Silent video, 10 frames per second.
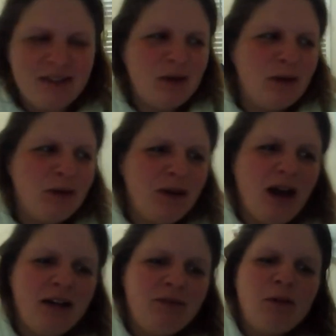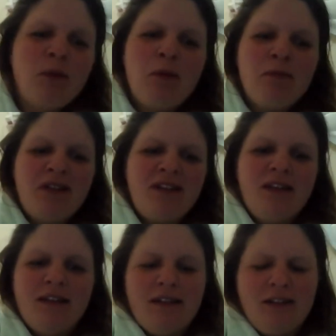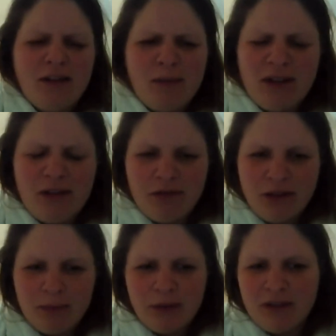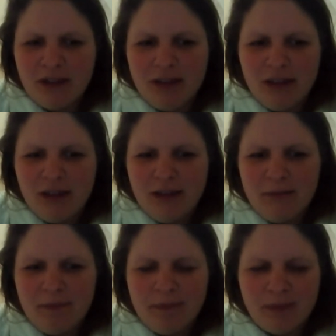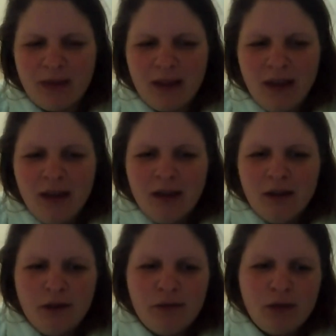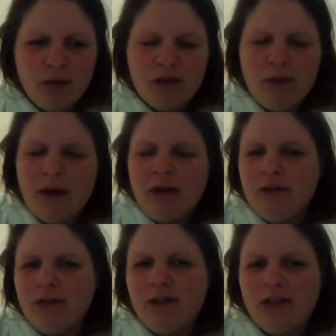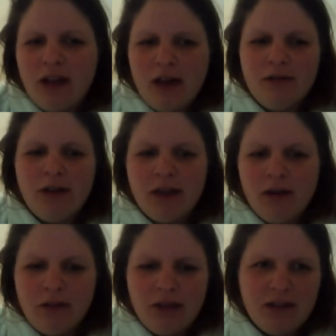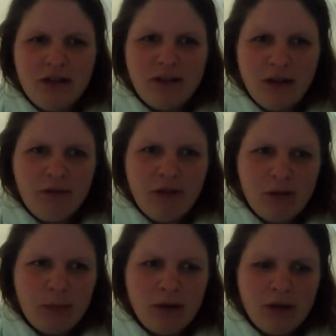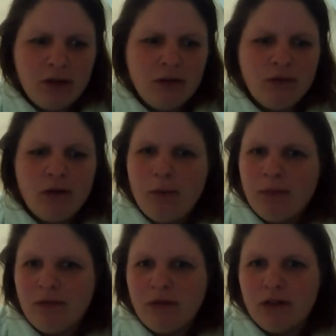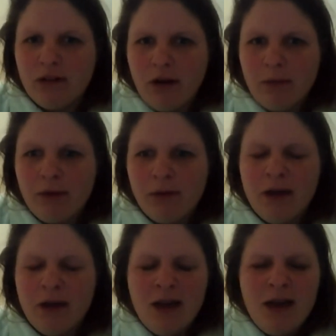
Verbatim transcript: So I run my own business, so it's a bit different. But um, you've talked about sharing on existing Facebook groups, for example